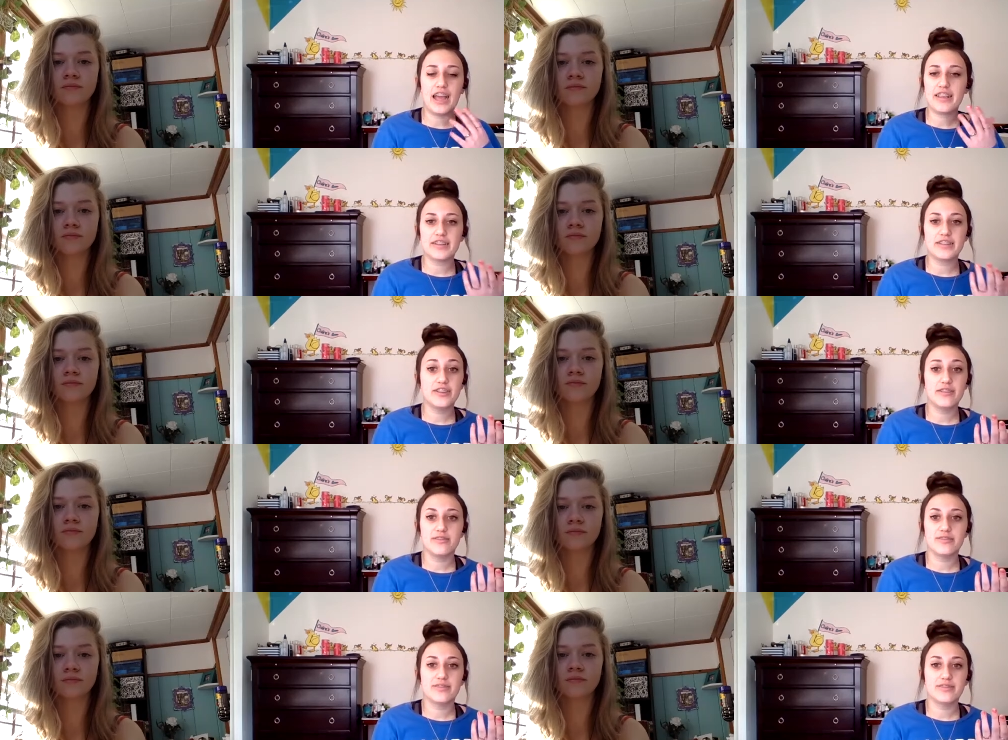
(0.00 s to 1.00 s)
Speaker 1: I was like,
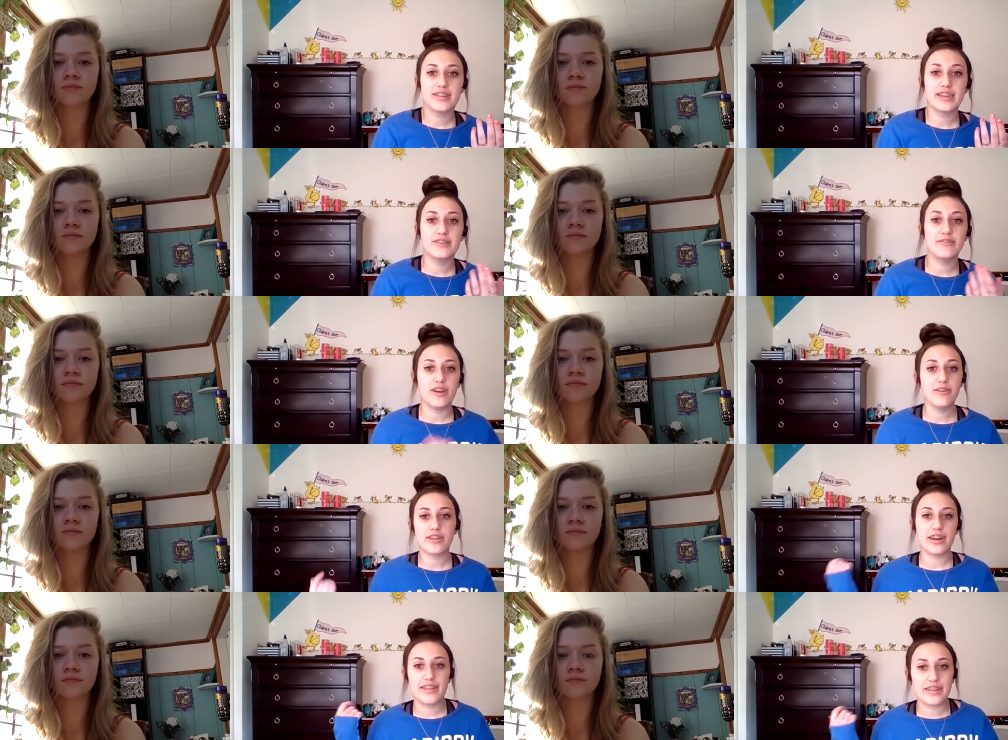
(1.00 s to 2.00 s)
dude, like, you know
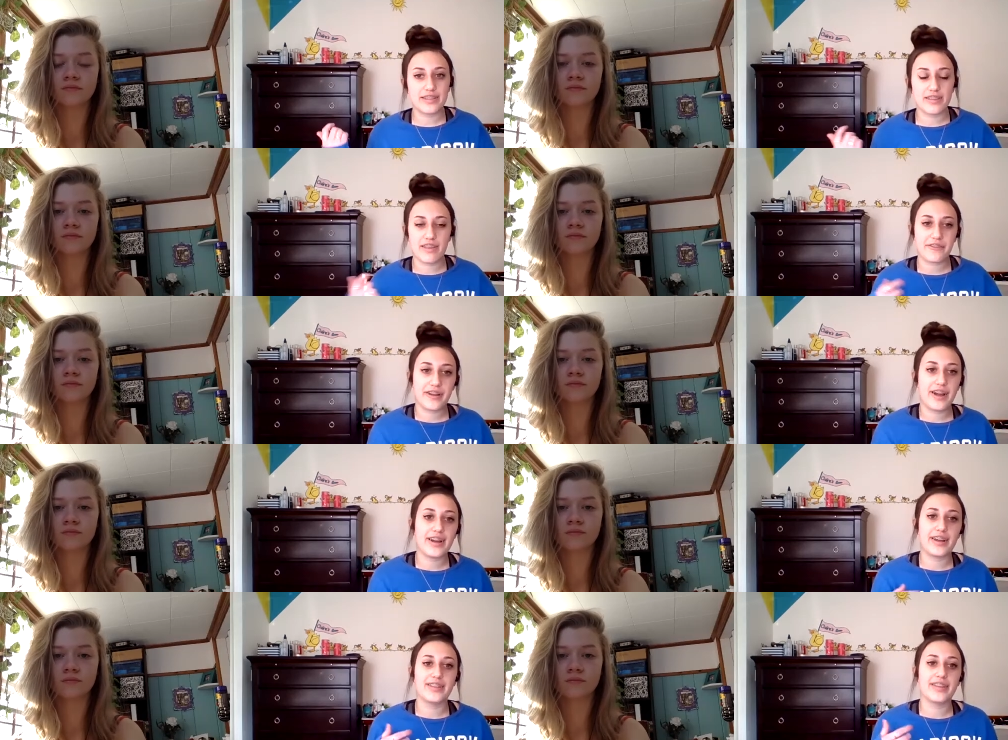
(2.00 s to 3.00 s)
that I like this other
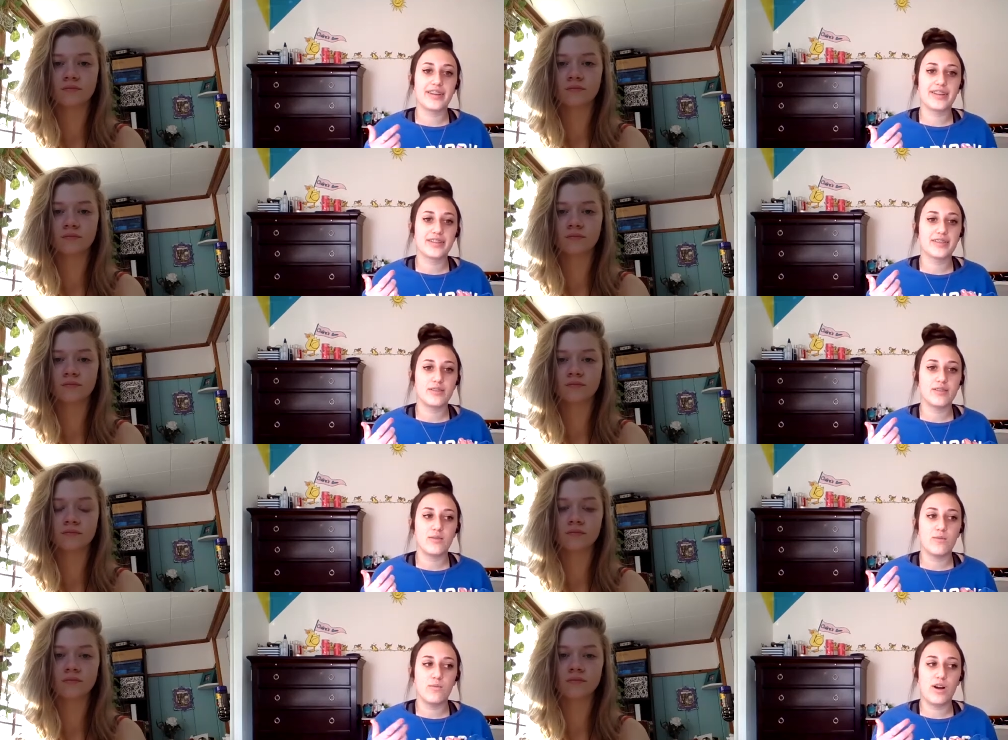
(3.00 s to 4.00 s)
guy. Like,
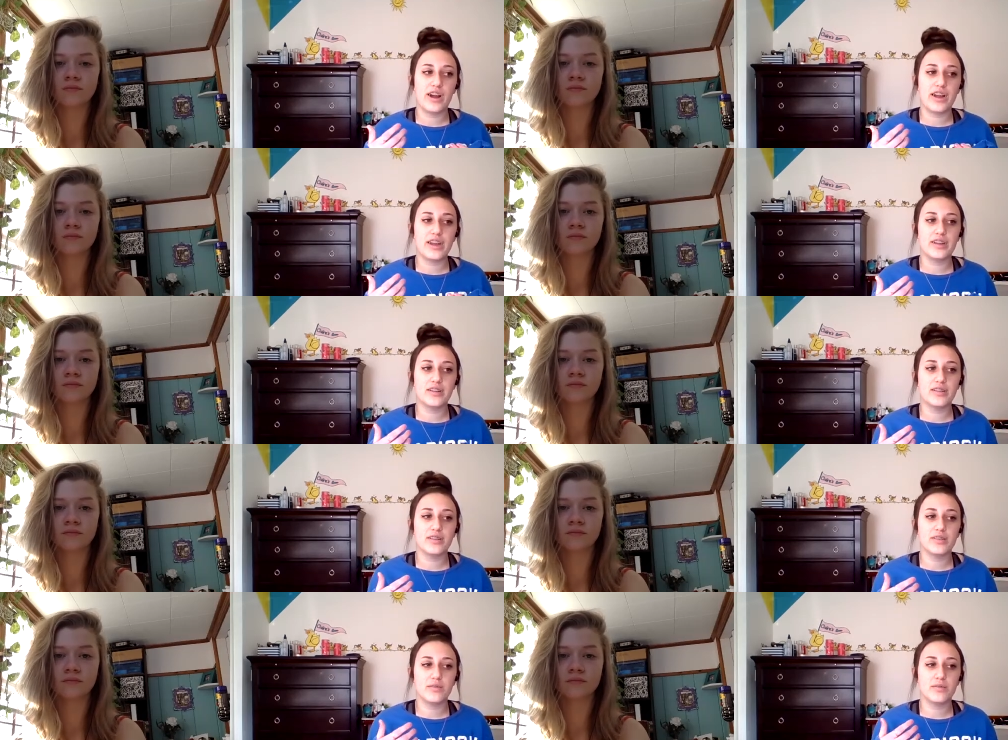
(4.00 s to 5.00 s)
why,
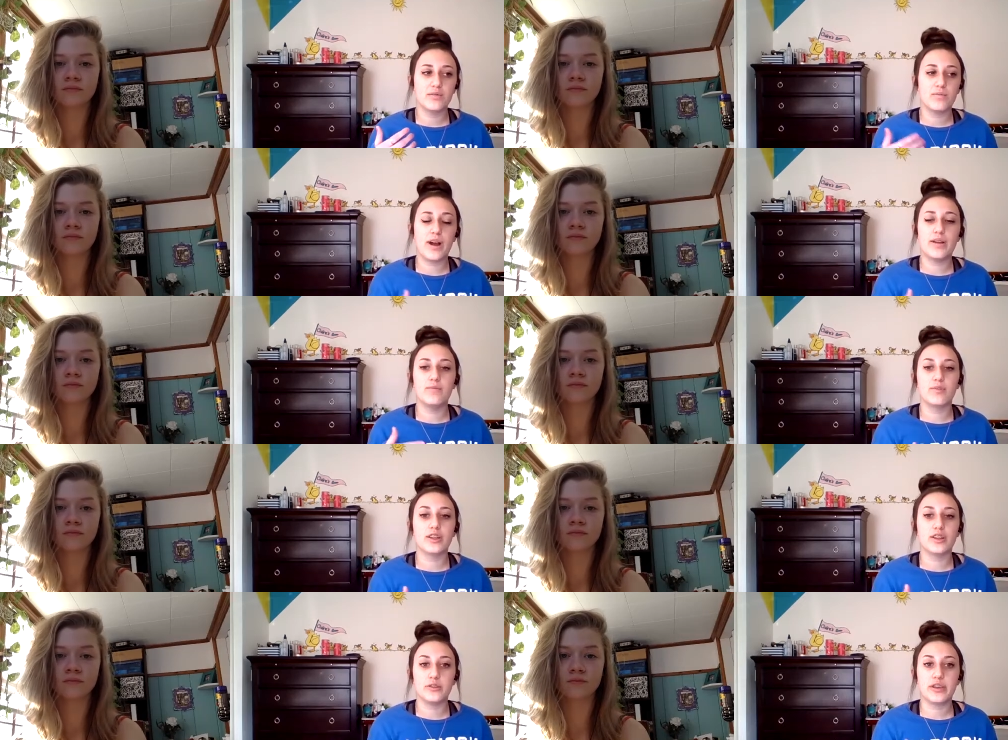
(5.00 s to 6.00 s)
why
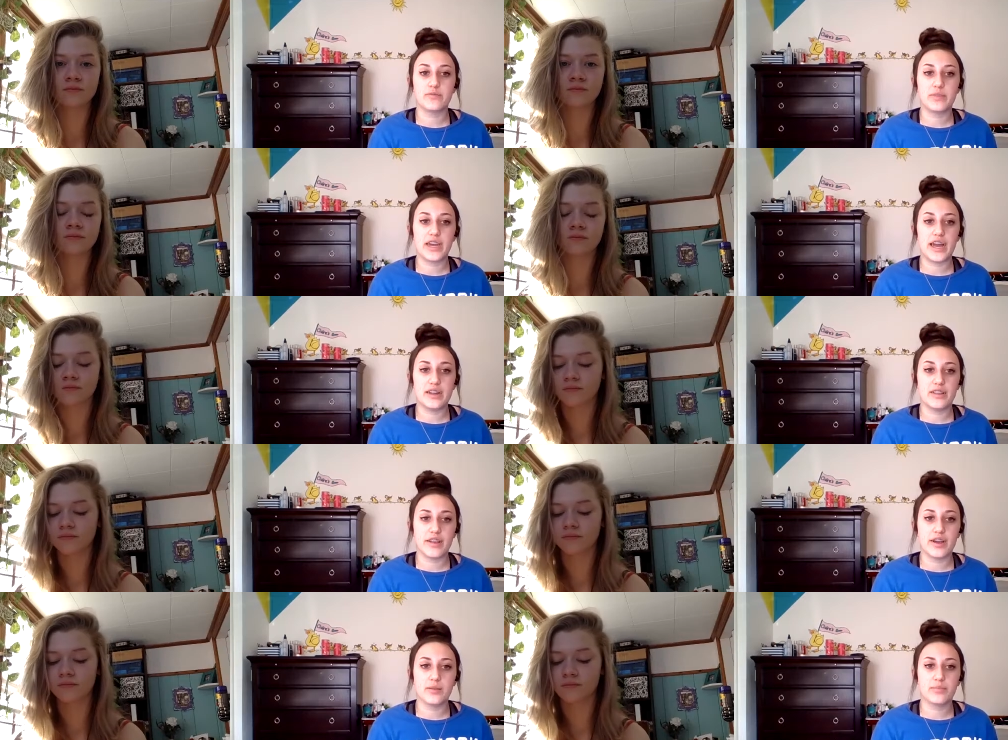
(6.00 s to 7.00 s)
wouldn't you give me a heads
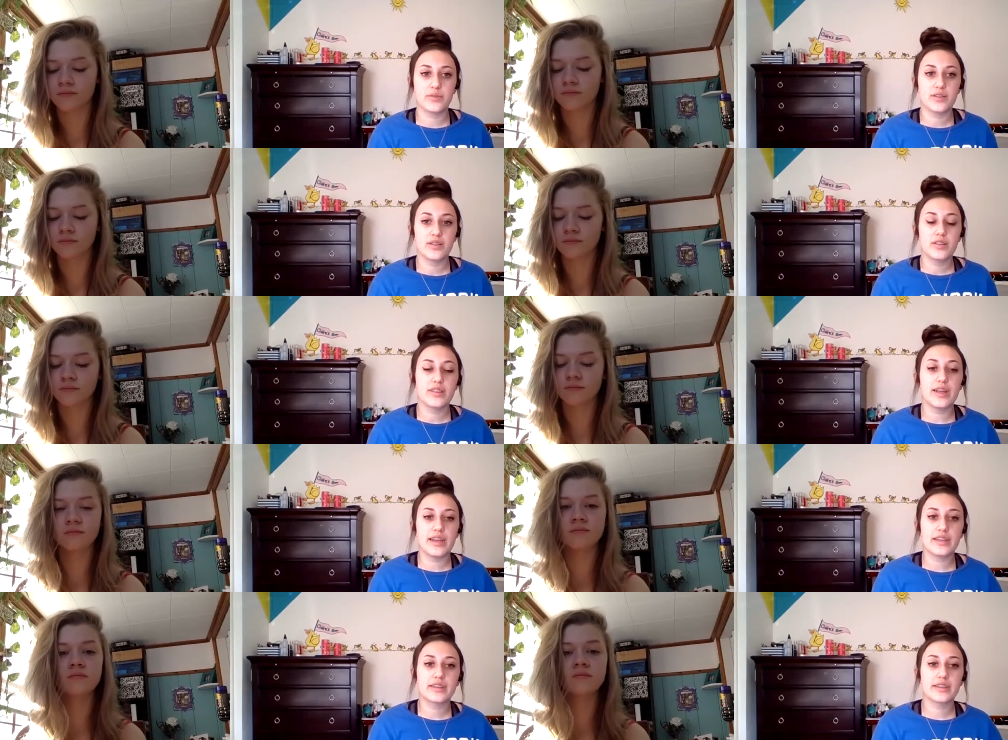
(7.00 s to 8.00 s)
up?
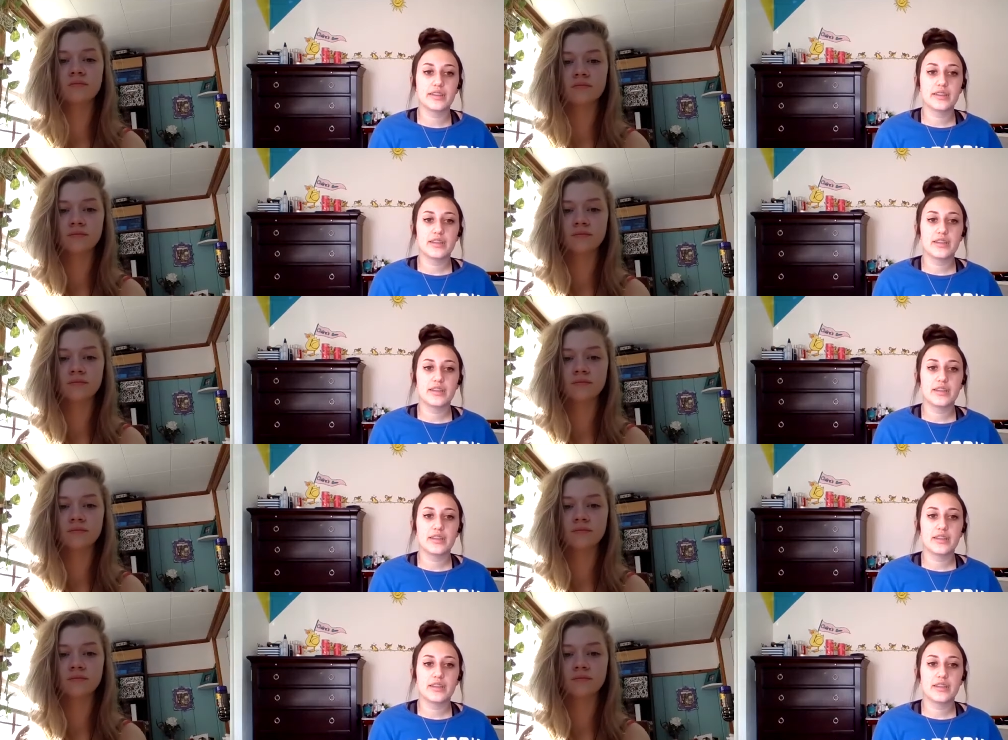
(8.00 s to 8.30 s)
Like,